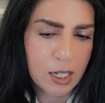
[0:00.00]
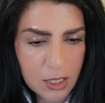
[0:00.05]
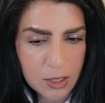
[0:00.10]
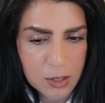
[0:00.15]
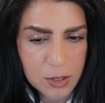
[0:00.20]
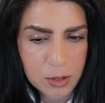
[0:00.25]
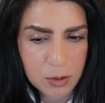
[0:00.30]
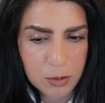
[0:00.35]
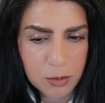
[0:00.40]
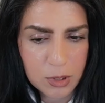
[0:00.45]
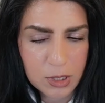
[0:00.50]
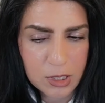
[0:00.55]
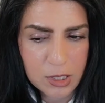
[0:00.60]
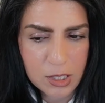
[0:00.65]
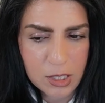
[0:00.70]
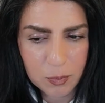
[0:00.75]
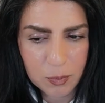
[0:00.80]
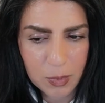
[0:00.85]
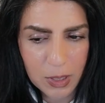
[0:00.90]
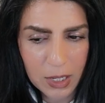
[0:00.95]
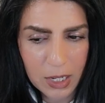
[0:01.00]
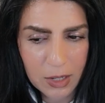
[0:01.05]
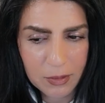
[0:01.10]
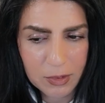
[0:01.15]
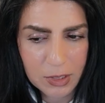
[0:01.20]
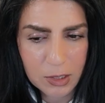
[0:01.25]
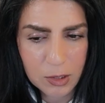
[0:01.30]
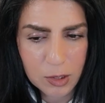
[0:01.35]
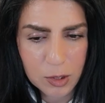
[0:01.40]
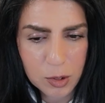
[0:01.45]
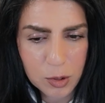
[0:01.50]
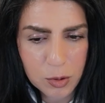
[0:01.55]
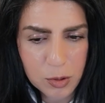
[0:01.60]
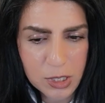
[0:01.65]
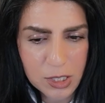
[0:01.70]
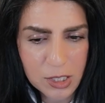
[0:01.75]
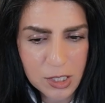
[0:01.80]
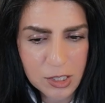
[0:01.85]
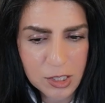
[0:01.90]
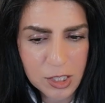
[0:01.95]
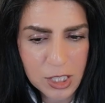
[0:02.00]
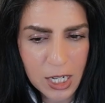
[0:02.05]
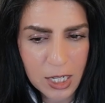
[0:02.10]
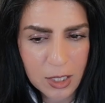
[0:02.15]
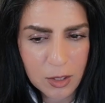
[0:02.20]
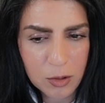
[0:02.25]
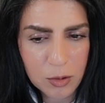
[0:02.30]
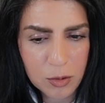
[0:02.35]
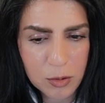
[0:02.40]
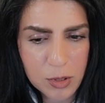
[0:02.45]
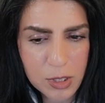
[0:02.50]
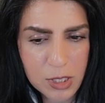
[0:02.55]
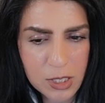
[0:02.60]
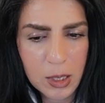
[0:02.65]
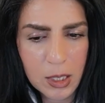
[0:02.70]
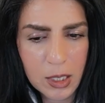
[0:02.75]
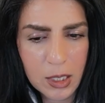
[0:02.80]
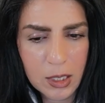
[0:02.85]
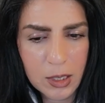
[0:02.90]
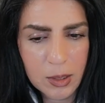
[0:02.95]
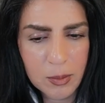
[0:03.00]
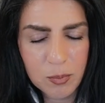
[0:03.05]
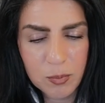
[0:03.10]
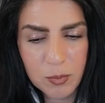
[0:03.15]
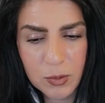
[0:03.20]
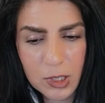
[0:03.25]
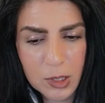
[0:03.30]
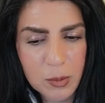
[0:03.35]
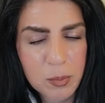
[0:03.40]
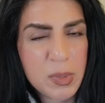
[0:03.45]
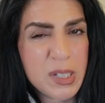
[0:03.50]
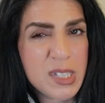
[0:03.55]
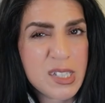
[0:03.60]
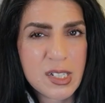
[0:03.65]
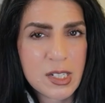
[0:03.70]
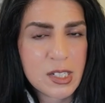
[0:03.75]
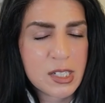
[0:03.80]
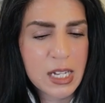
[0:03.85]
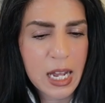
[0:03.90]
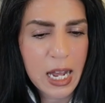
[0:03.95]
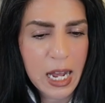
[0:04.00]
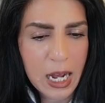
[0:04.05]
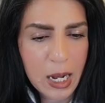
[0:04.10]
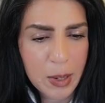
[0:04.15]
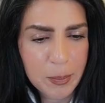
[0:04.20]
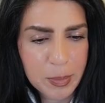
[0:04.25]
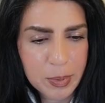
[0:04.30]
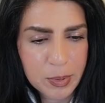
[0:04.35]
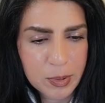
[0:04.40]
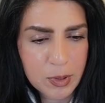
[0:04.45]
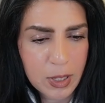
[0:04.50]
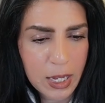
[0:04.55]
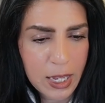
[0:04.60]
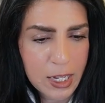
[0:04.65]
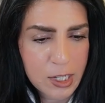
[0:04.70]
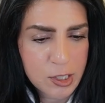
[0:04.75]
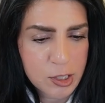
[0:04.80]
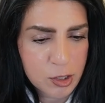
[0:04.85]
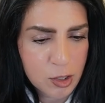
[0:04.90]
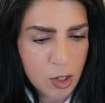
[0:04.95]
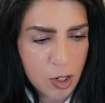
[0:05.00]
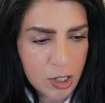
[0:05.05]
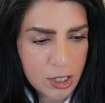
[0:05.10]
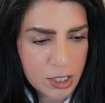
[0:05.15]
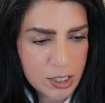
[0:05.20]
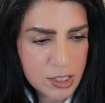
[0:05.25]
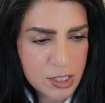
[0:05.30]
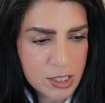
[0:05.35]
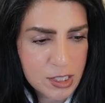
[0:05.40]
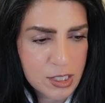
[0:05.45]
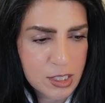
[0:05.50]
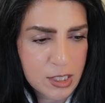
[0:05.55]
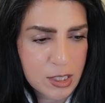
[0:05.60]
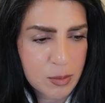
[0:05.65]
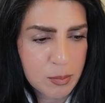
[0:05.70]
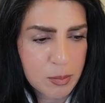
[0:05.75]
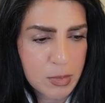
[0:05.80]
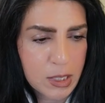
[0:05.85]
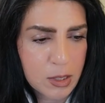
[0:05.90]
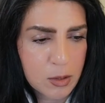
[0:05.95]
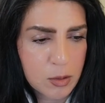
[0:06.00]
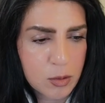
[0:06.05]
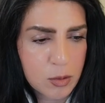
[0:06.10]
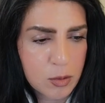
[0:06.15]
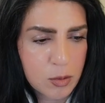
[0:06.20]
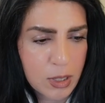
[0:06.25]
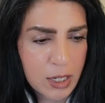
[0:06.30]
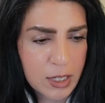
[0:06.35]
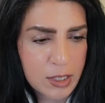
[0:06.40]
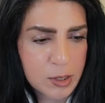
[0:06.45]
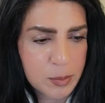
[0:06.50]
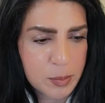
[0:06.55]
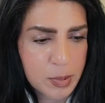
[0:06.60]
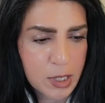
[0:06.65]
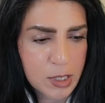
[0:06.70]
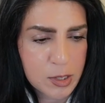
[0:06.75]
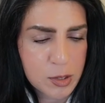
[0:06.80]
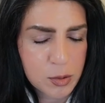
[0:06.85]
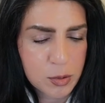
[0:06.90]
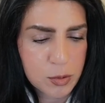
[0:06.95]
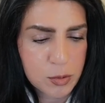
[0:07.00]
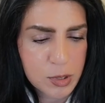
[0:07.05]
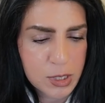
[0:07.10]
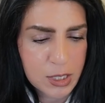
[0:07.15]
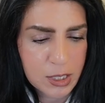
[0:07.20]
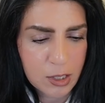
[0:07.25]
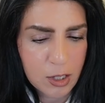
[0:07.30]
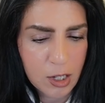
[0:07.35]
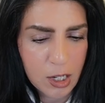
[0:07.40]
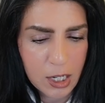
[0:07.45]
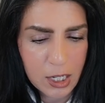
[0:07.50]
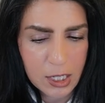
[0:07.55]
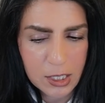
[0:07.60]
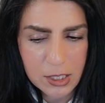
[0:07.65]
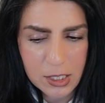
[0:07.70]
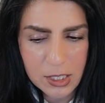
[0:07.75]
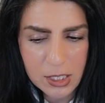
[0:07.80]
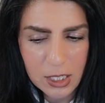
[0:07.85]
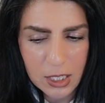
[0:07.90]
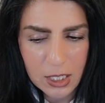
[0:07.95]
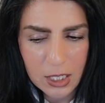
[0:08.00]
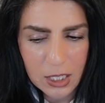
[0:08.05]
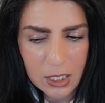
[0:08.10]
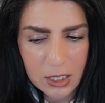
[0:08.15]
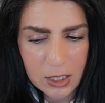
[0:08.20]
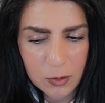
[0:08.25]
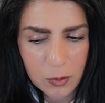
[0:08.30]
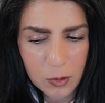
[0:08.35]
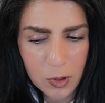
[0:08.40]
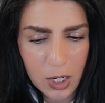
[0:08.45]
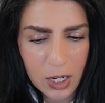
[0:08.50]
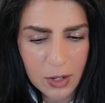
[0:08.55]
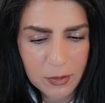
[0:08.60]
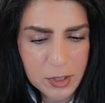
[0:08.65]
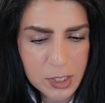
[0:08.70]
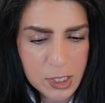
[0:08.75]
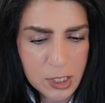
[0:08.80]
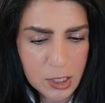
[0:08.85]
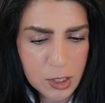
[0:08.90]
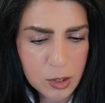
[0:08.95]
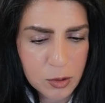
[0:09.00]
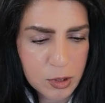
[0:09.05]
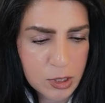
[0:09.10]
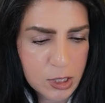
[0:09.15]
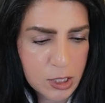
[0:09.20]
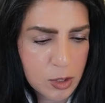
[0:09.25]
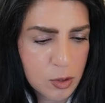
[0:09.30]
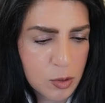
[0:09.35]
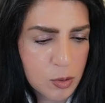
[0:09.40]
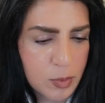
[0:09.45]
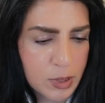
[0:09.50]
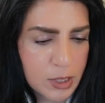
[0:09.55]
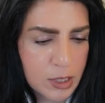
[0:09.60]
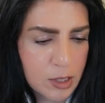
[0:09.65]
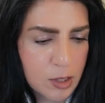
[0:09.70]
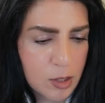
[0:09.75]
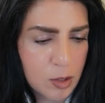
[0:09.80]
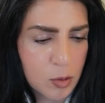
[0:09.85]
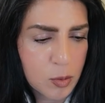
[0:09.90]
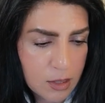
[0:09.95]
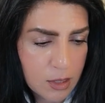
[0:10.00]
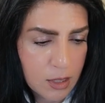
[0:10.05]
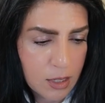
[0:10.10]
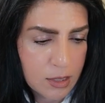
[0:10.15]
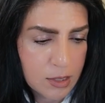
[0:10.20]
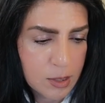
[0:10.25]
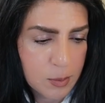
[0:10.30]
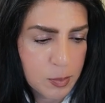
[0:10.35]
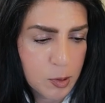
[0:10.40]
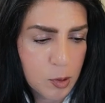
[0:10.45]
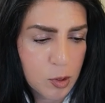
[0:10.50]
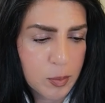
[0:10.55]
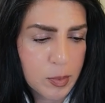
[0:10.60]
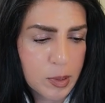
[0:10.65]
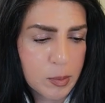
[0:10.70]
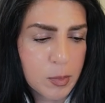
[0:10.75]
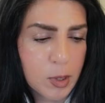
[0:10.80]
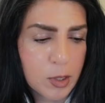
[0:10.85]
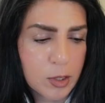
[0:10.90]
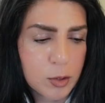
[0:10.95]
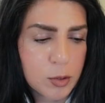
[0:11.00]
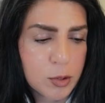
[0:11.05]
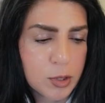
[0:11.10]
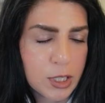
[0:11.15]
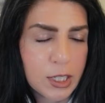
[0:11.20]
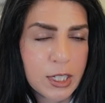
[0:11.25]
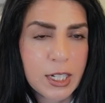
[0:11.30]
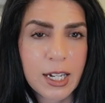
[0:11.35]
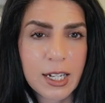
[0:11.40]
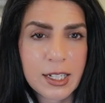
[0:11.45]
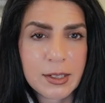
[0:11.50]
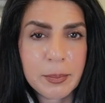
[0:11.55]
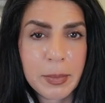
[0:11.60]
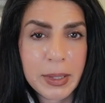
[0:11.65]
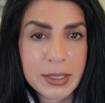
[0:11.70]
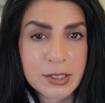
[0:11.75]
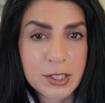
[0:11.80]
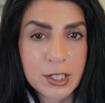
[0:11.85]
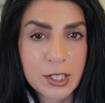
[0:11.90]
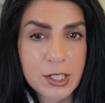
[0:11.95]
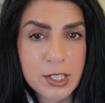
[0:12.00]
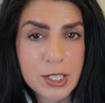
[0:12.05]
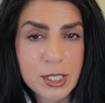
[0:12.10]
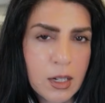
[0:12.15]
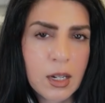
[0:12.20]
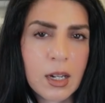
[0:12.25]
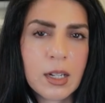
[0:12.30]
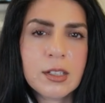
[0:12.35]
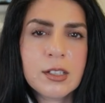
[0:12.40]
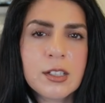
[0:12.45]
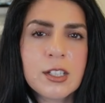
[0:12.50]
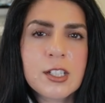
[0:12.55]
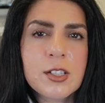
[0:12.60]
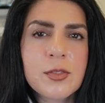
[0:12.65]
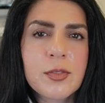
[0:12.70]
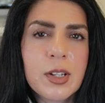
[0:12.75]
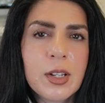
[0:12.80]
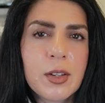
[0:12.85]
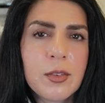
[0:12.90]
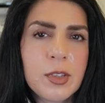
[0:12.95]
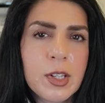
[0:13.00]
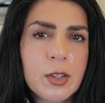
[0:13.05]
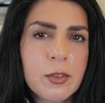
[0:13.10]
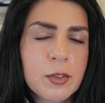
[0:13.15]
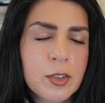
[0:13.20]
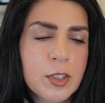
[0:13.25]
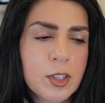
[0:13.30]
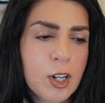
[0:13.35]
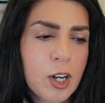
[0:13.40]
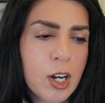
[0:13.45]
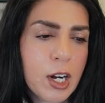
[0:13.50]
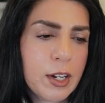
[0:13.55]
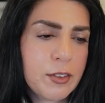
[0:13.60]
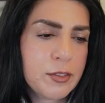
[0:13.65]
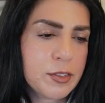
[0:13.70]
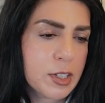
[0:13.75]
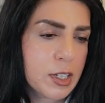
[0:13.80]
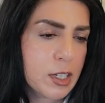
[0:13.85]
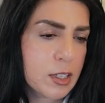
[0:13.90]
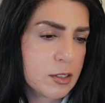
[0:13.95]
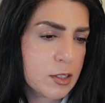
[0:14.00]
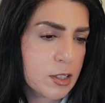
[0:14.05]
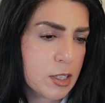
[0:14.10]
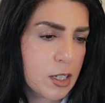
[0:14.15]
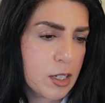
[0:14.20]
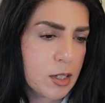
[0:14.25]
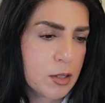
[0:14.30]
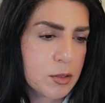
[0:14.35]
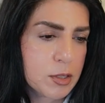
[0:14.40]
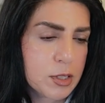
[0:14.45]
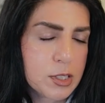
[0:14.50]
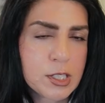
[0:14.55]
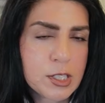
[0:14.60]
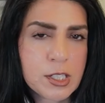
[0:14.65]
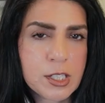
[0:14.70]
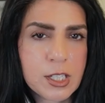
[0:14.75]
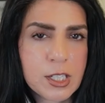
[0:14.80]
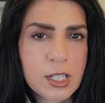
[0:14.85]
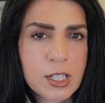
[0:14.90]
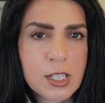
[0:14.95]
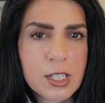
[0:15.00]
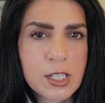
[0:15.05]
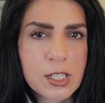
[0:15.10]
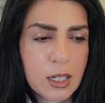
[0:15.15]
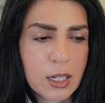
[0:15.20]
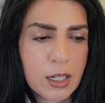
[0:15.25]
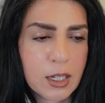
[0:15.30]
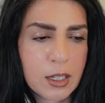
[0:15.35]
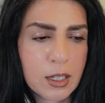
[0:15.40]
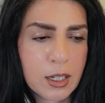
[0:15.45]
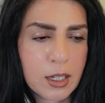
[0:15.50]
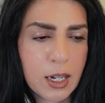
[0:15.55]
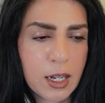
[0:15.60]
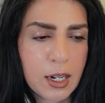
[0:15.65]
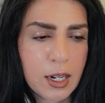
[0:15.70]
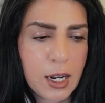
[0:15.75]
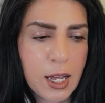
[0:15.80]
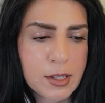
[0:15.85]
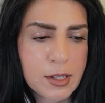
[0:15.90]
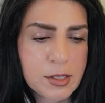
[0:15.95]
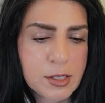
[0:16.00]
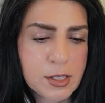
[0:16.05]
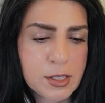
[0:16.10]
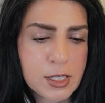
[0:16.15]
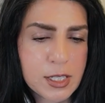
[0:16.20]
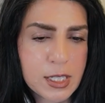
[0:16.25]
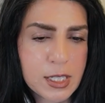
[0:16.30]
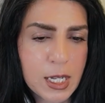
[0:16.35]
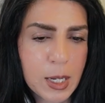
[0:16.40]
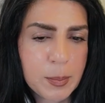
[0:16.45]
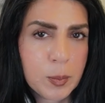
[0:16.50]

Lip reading: So it's having the user and channels, like business app, agent harnesses in the middle, enterprise tools and guides. Then you have security, human in the loop, and deployment monitoring and metrics. And this way we have arrived at our 6th and last step.